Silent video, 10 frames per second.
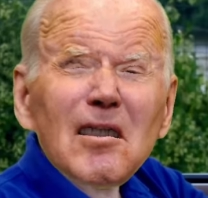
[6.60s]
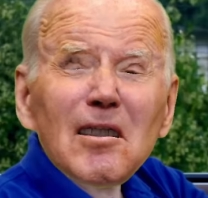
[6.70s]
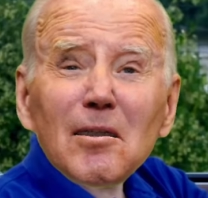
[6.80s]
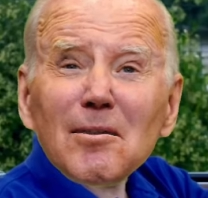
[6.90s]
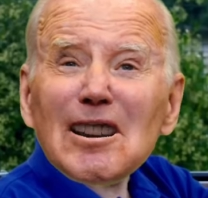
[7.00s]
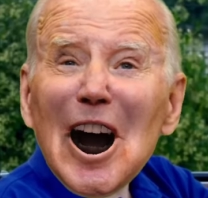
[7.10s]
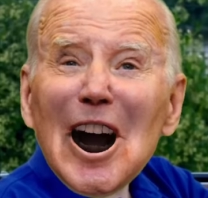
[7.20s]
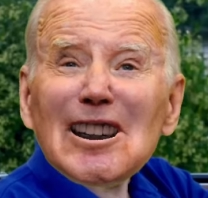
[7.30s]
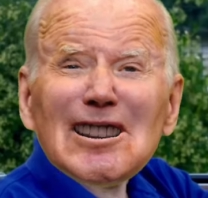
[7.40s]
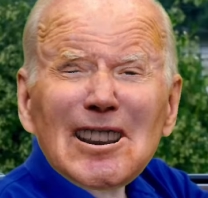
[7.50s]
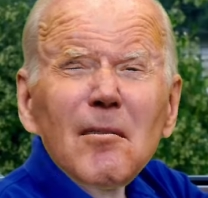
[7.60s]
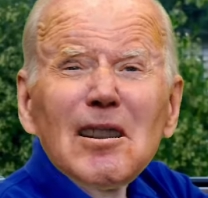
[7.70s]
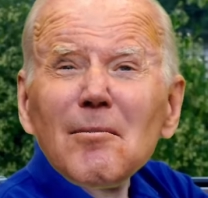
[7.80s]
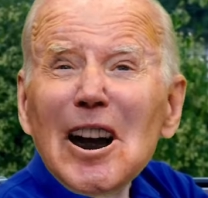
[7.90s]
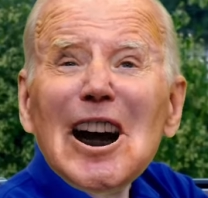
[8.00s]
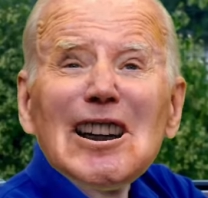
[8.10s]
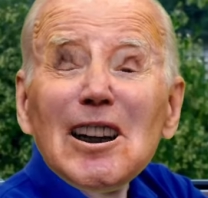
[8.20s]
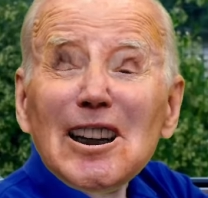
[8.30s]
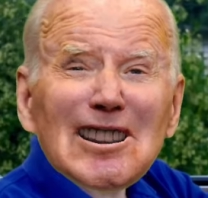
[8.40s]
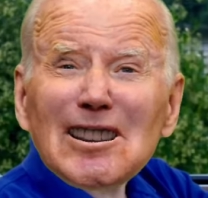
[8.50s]
Oh, that? Come on, man.
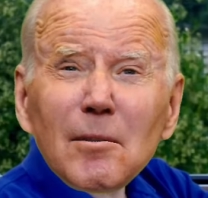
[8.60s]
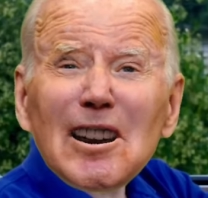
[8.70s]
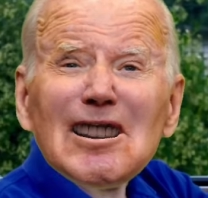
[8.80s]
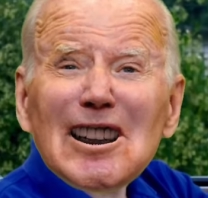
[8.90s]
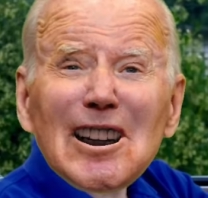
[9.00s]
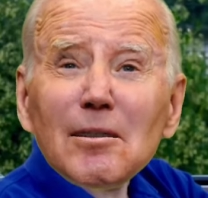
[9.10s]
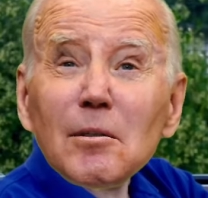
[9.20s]
That's no big deal.